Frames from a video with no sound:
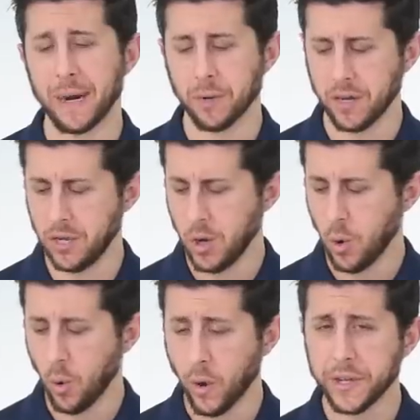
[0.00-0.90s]
camera,
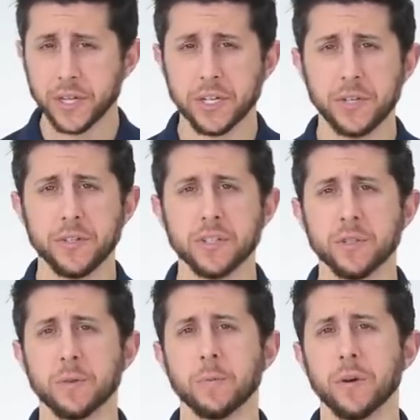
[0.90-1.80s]
or you can use it
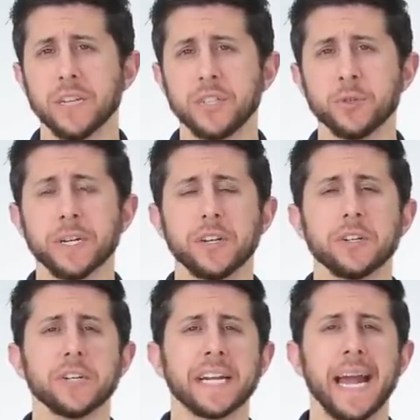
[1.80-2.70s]
to remotely trigger
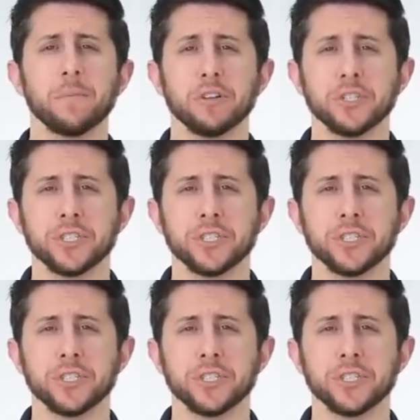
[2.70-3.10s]
your camera's